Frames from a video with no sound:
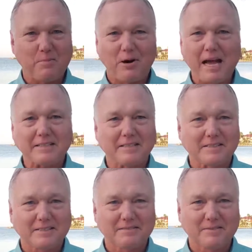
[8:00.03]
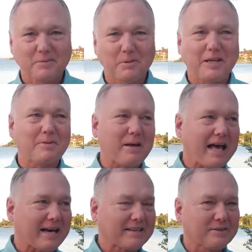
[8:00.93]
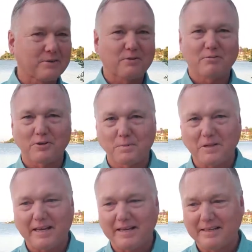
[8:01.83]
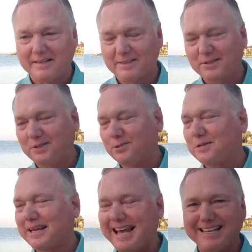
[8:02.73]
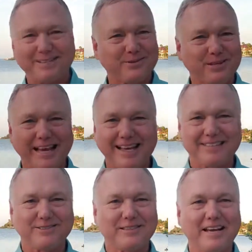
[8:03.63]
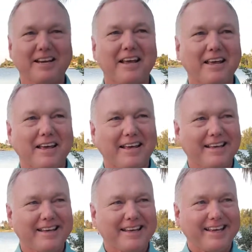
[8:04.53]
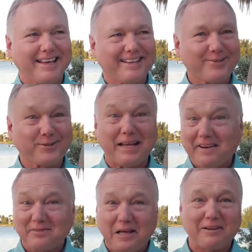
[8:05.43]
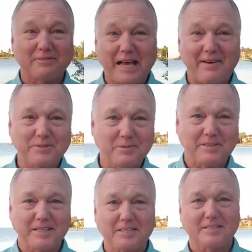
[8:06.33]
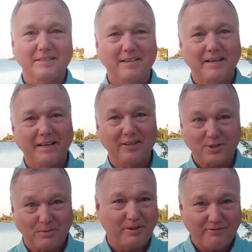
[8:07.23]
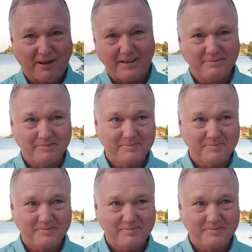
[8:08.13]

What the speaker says: practice. Play it back, role play, do it again, do it again, do it again. You should have a lot of laughs with this. It should be fun.